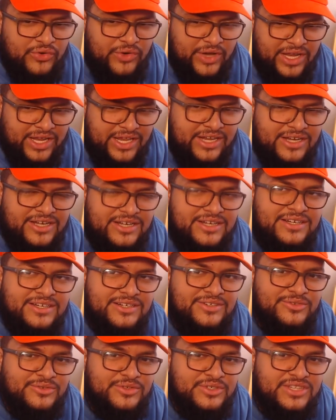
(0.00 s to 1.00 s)
right here
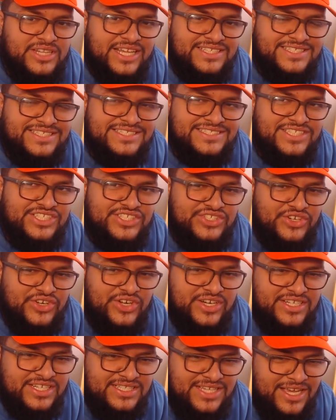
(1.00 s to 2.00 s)
with like just the
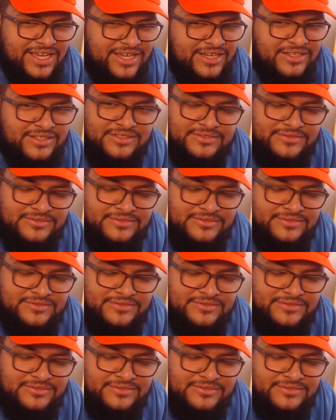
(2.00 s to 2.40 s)
shirt and the tie.